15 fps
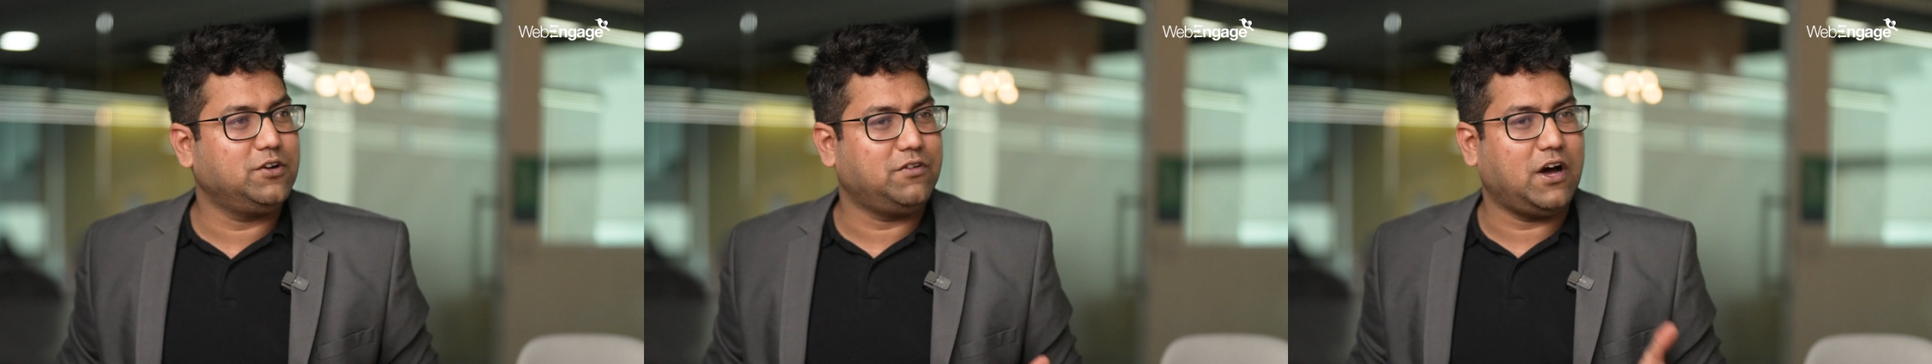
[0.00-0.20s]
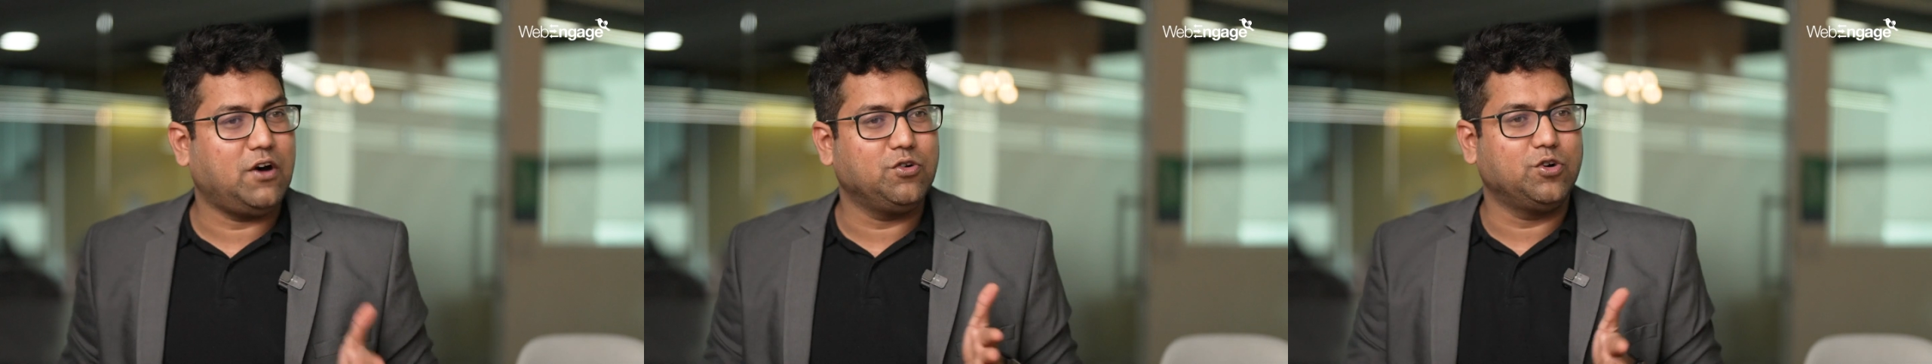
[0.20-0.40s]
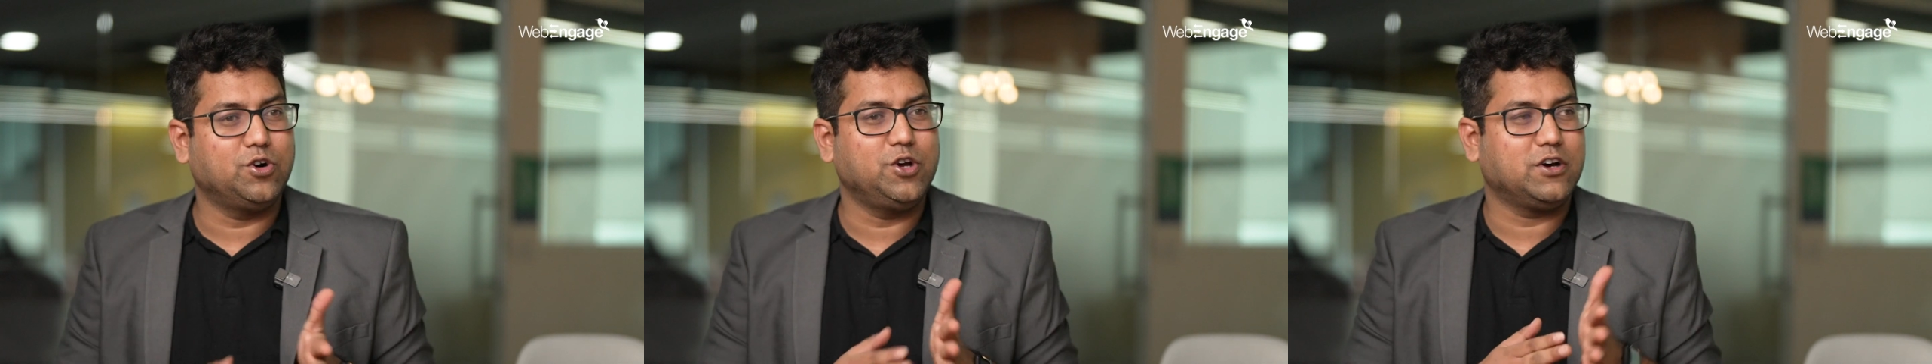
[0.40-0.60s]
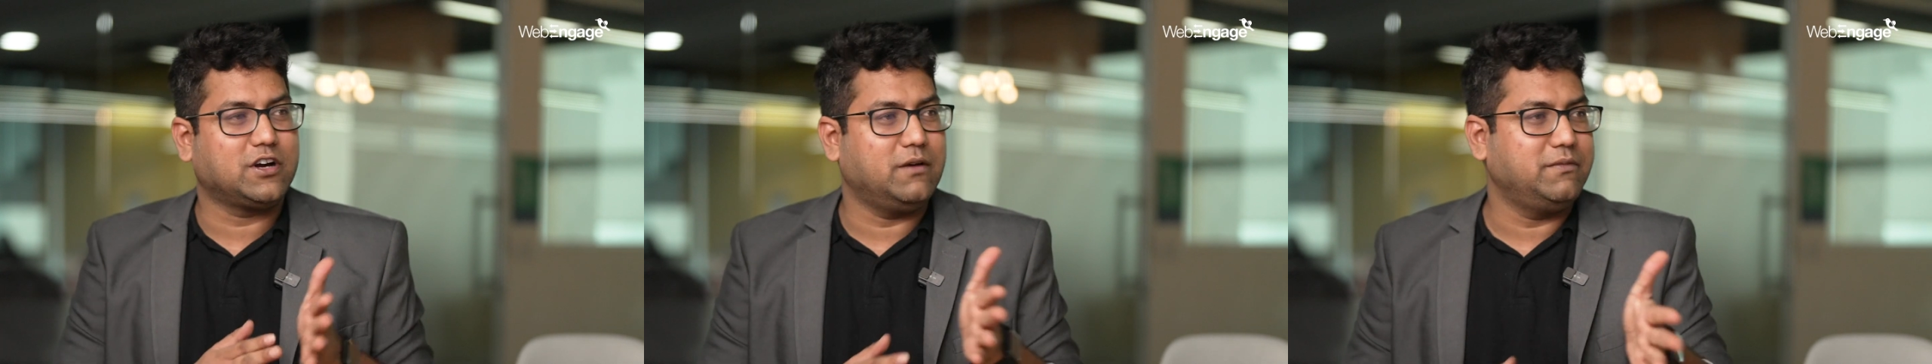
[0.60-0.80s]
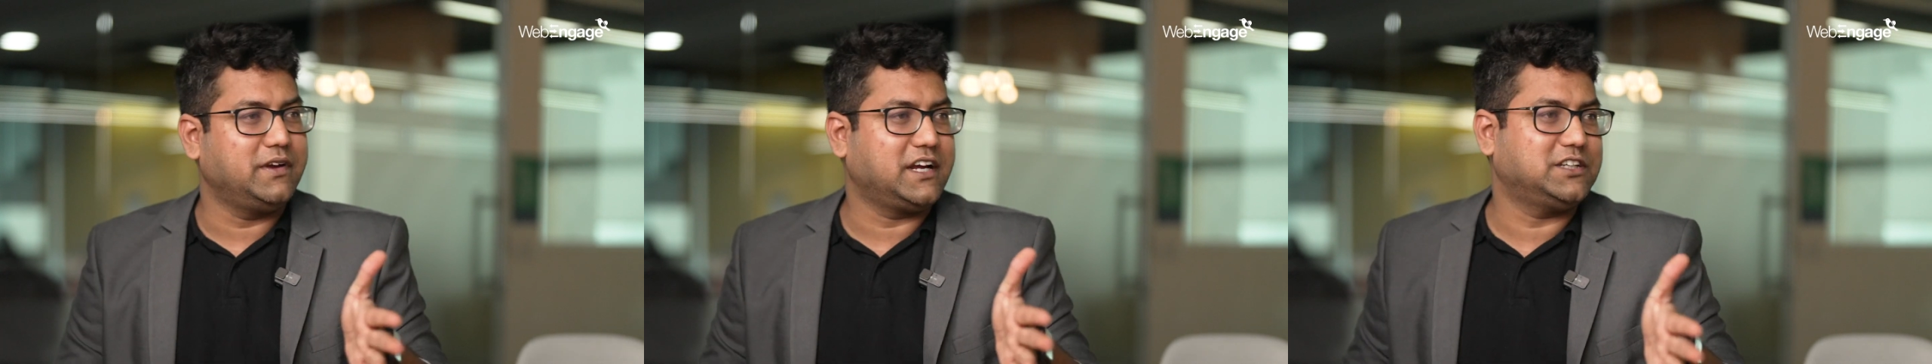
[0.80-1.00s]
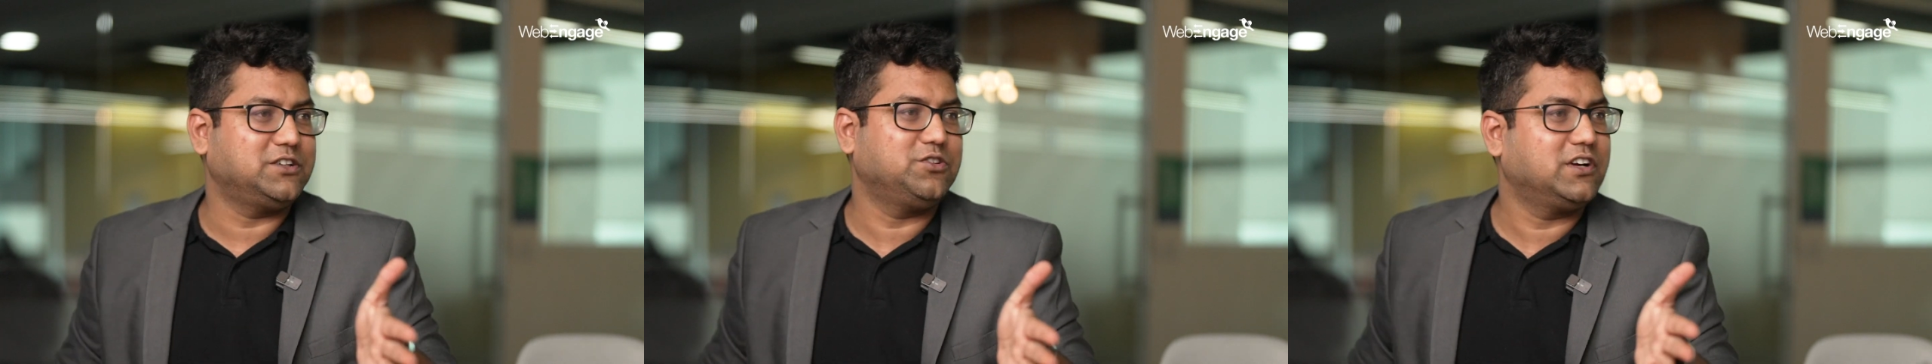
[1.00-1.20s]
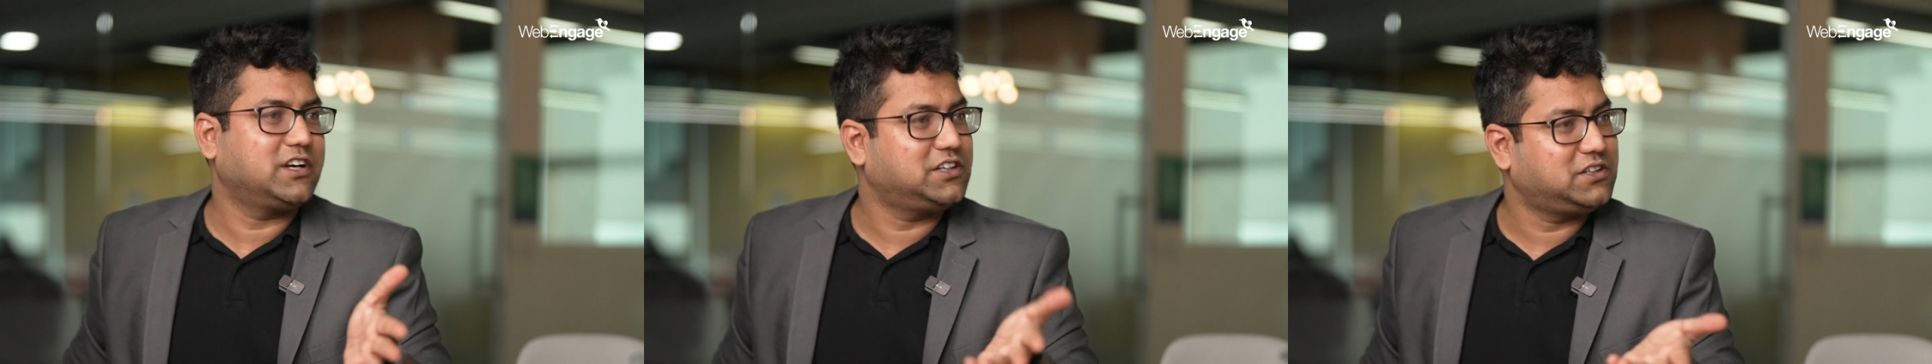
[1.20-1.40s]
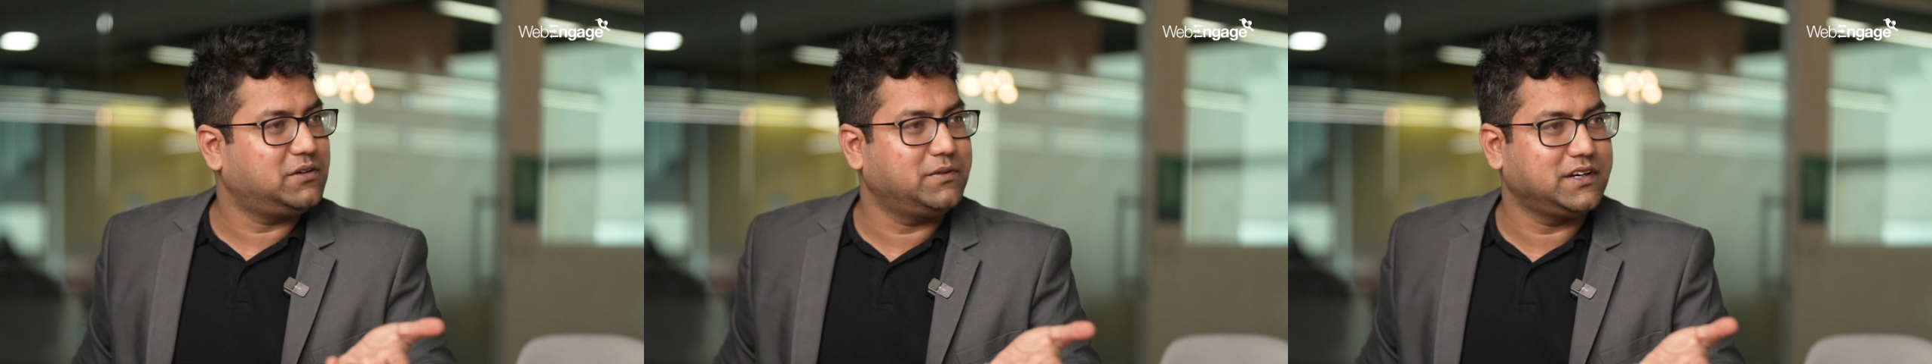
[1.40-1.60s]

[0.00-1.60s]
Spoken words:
of how good your communication to the customer.